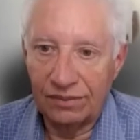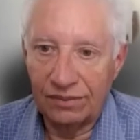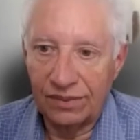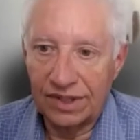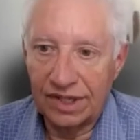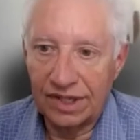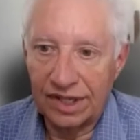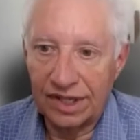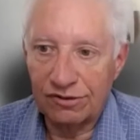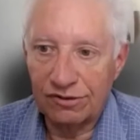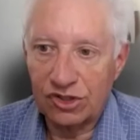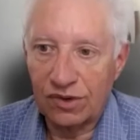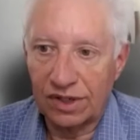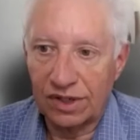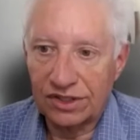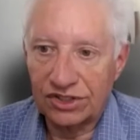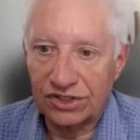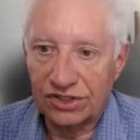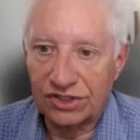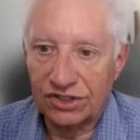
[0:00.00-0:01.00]
we leave
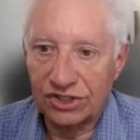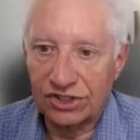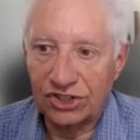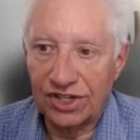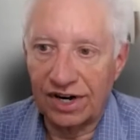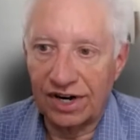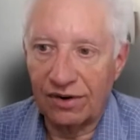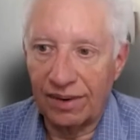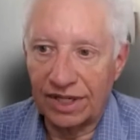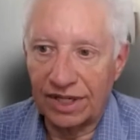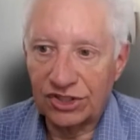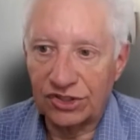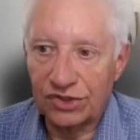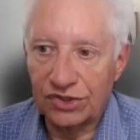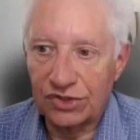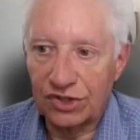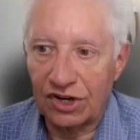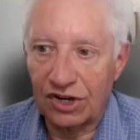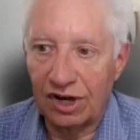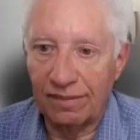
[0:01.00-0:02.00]
to generations
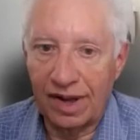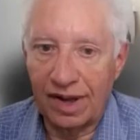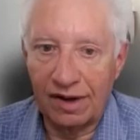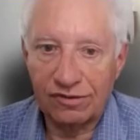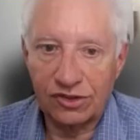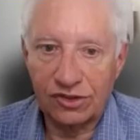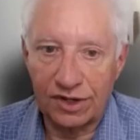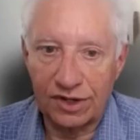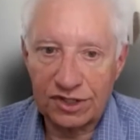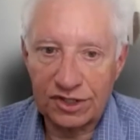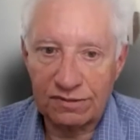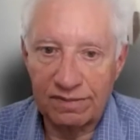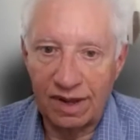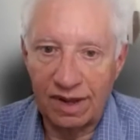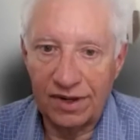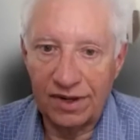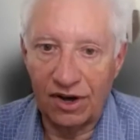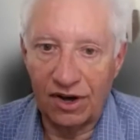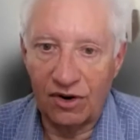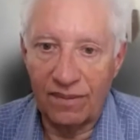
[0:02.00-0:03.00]
who come after us may
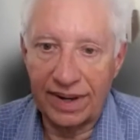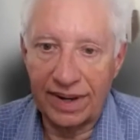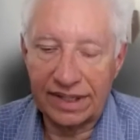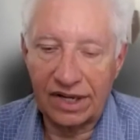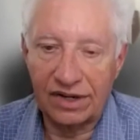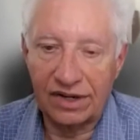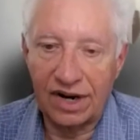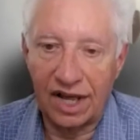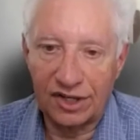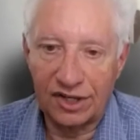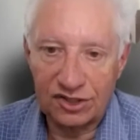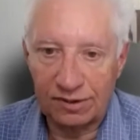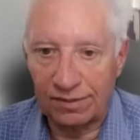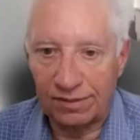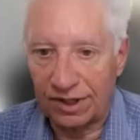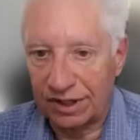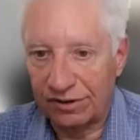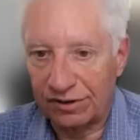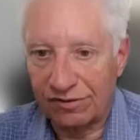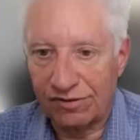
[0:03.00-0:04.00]
be
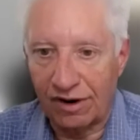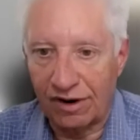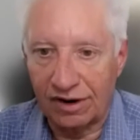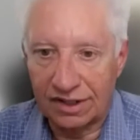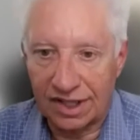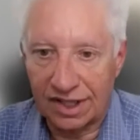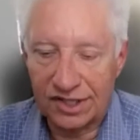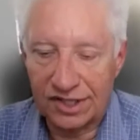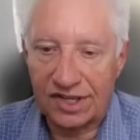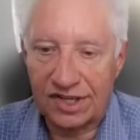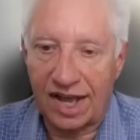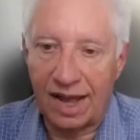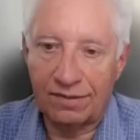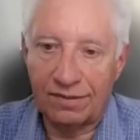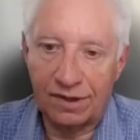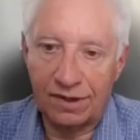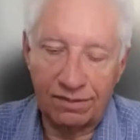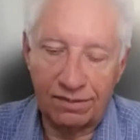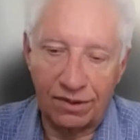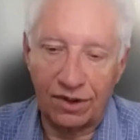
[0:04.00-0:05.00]
unrecognizable and far less
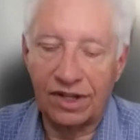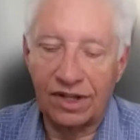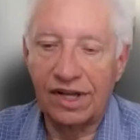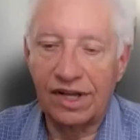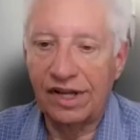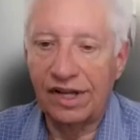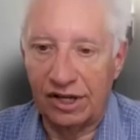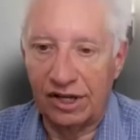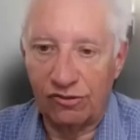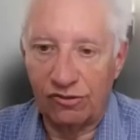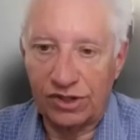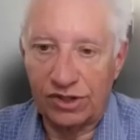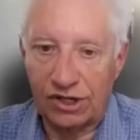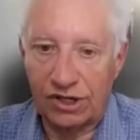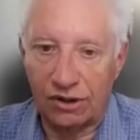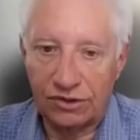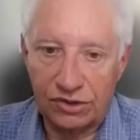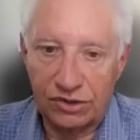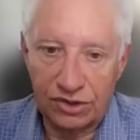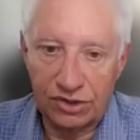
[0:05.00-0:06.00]
habitable if we
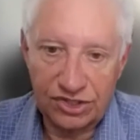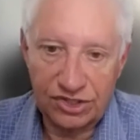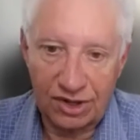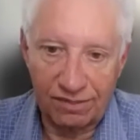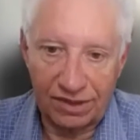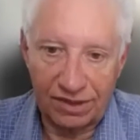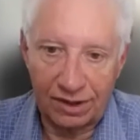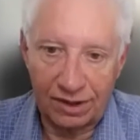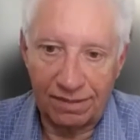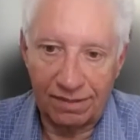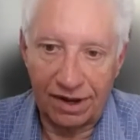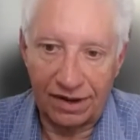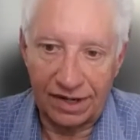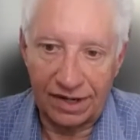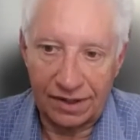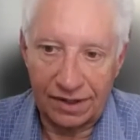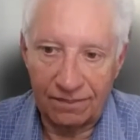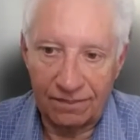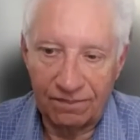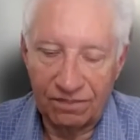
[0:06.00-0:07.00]
don't do something about
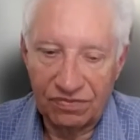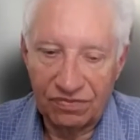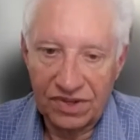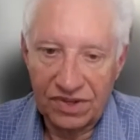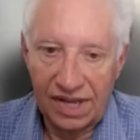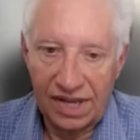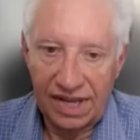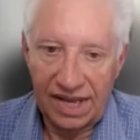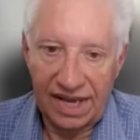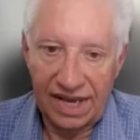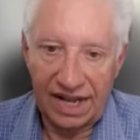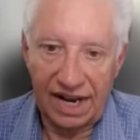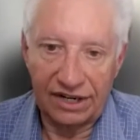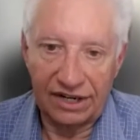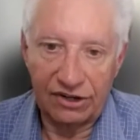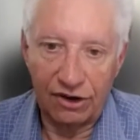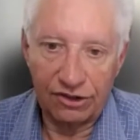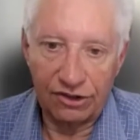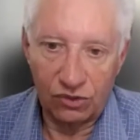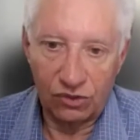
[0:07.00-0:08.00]
it. And I
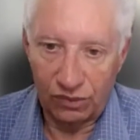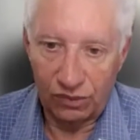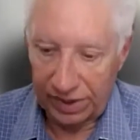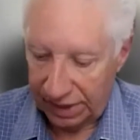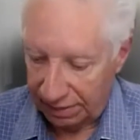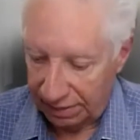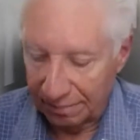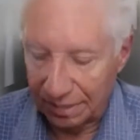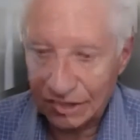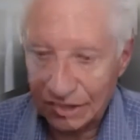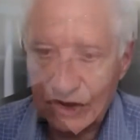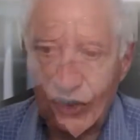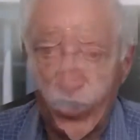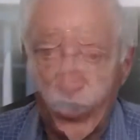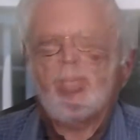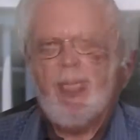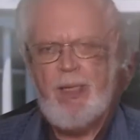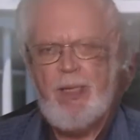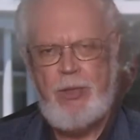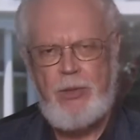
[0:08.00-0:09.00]
know that we must
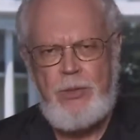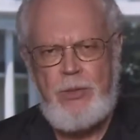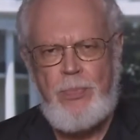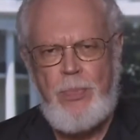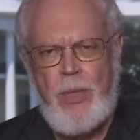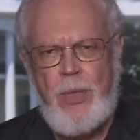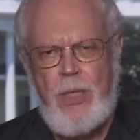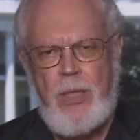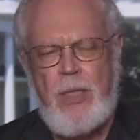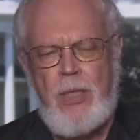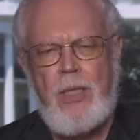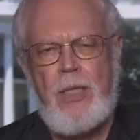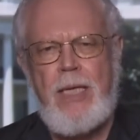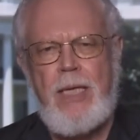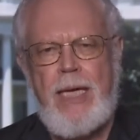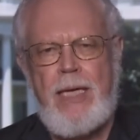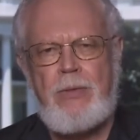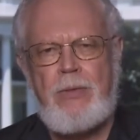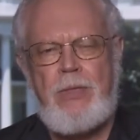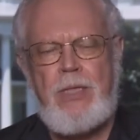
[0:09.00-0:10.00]
all do our part
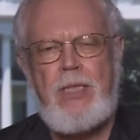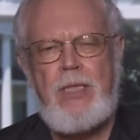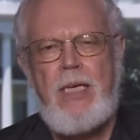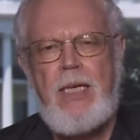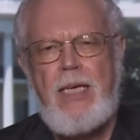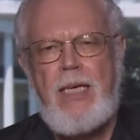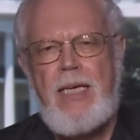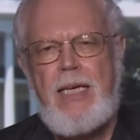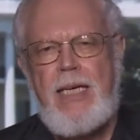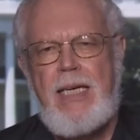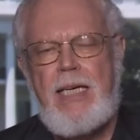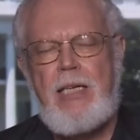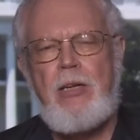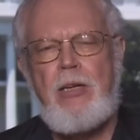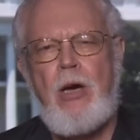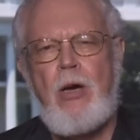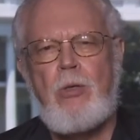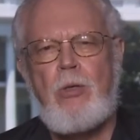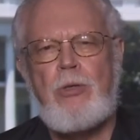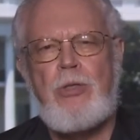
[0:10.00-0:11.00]
to slow
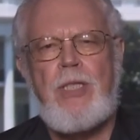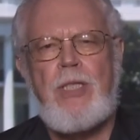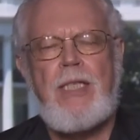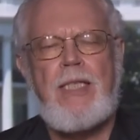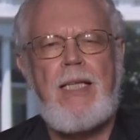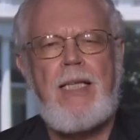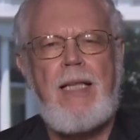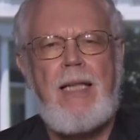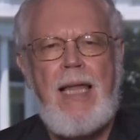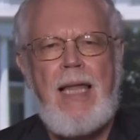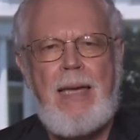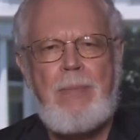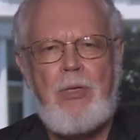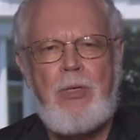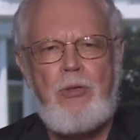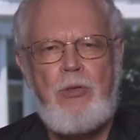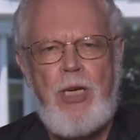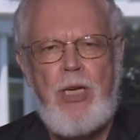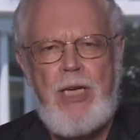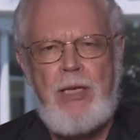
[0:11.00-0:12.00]
global warming and give
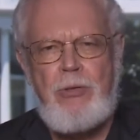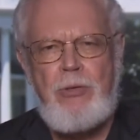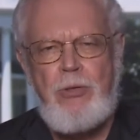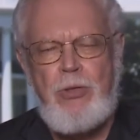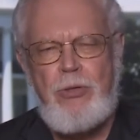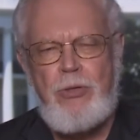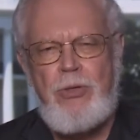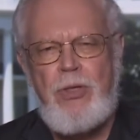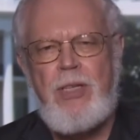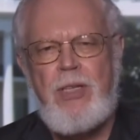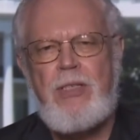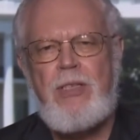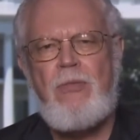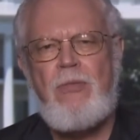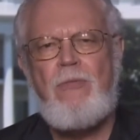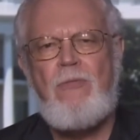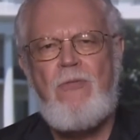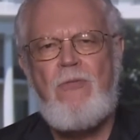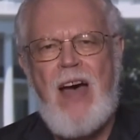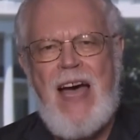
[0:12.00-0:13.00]
our ozone time to
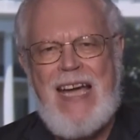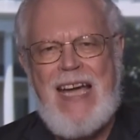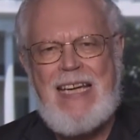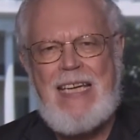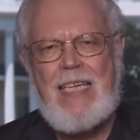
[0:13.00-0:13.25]
repair.